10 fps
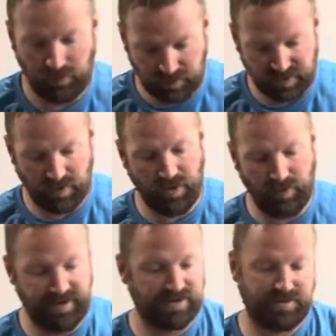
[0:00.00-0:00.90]
so many
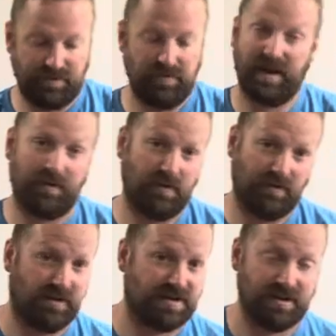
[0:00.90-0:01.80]
ways, like
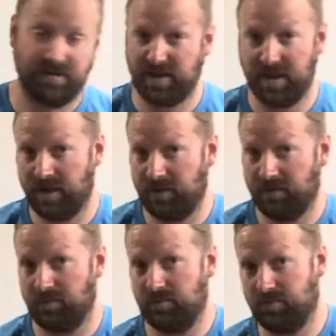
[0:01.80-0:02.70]
we've listed: singing,
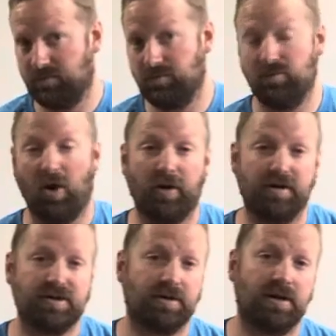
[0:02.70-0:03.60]

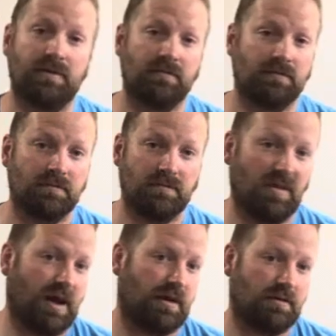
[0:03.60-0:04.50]
artistry,
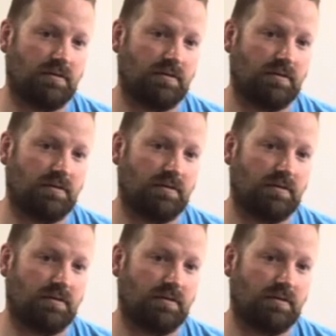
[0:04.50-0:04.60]
like